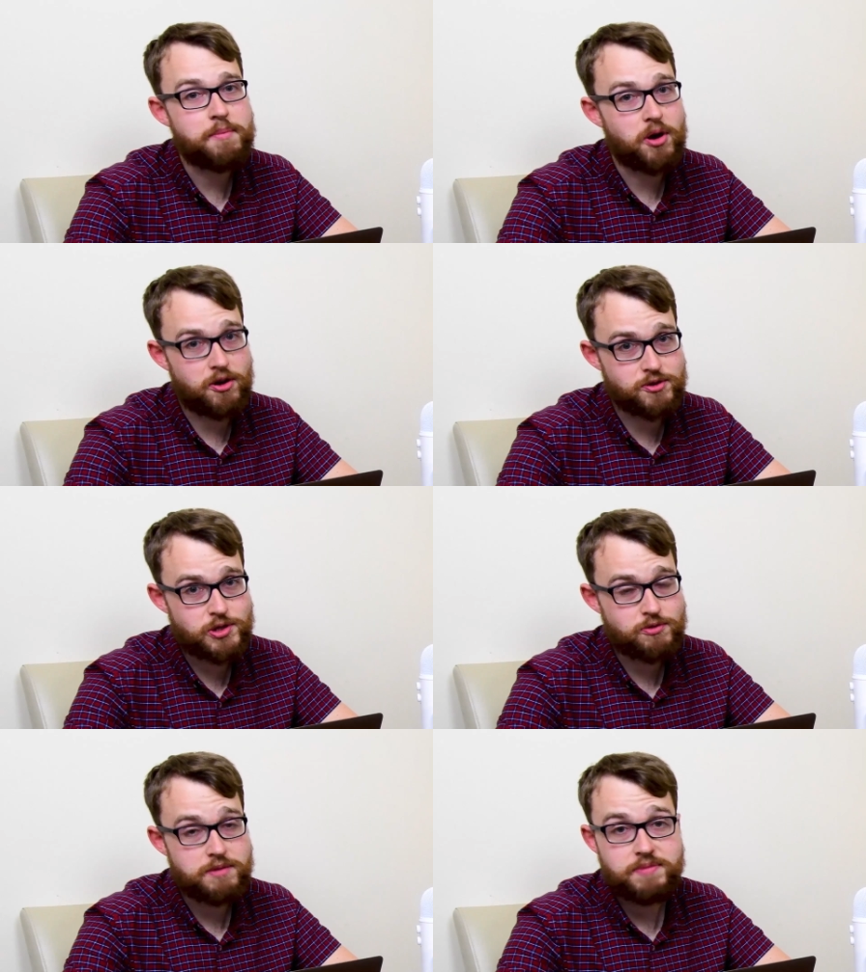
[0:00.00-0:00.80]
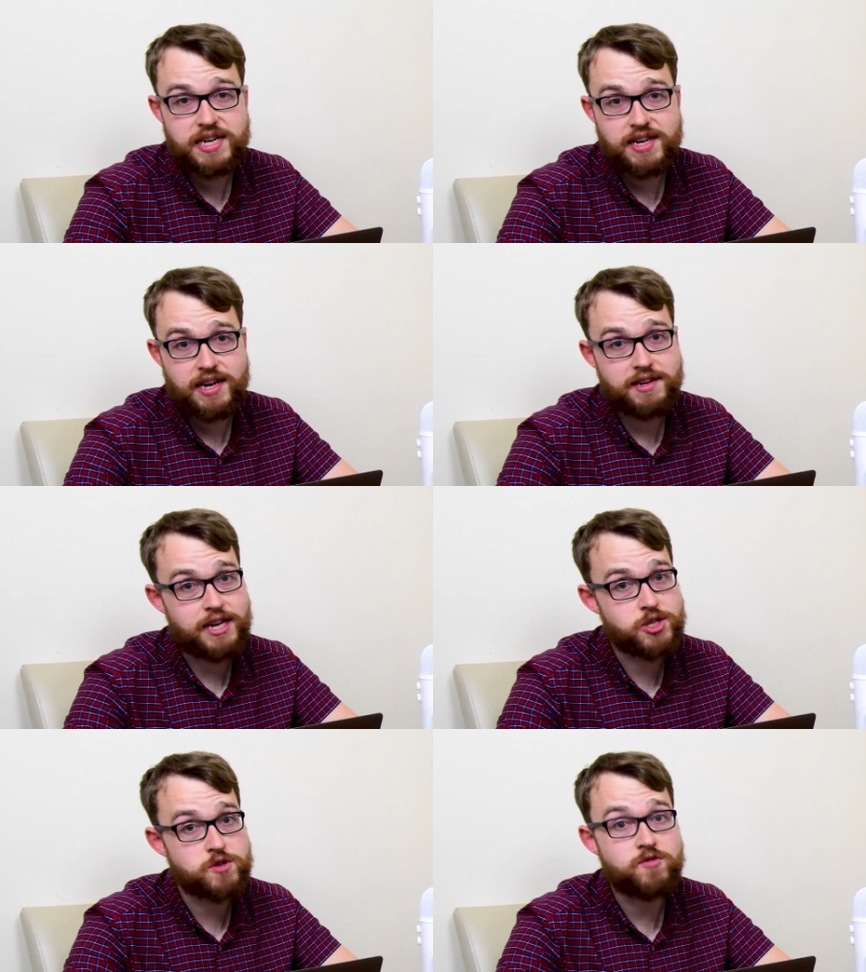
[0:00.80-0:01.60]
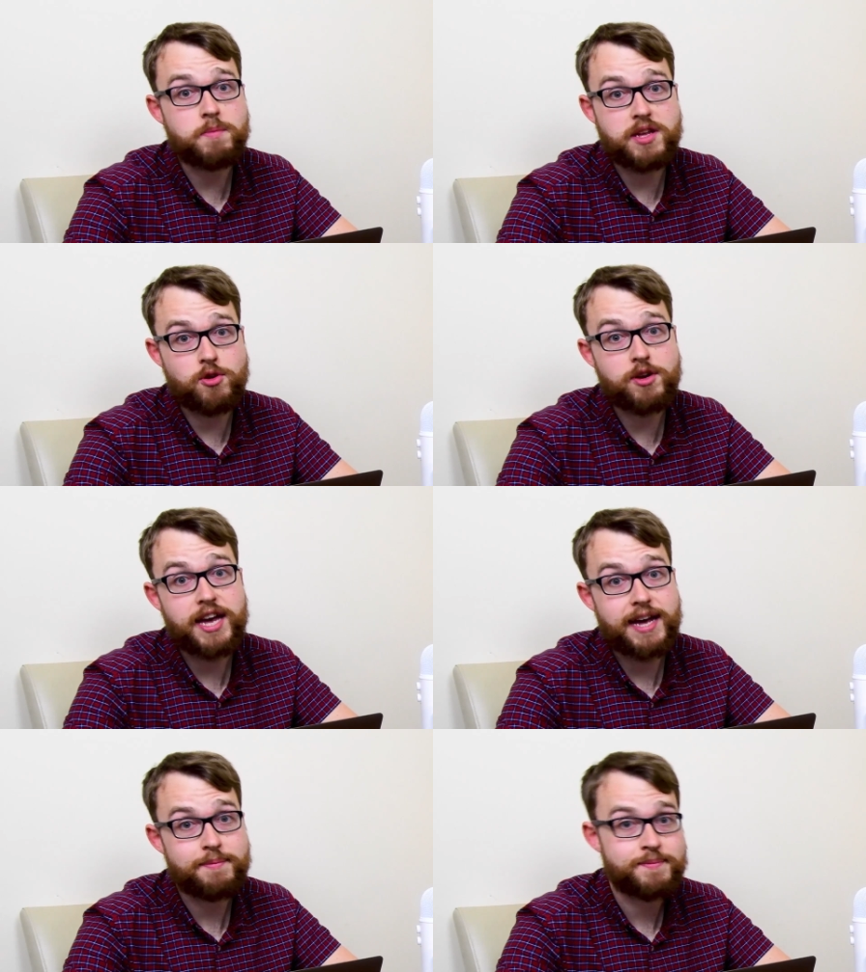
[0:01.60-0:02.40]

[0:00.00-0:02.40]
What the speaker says: I'm also a PTE teacher from the UK.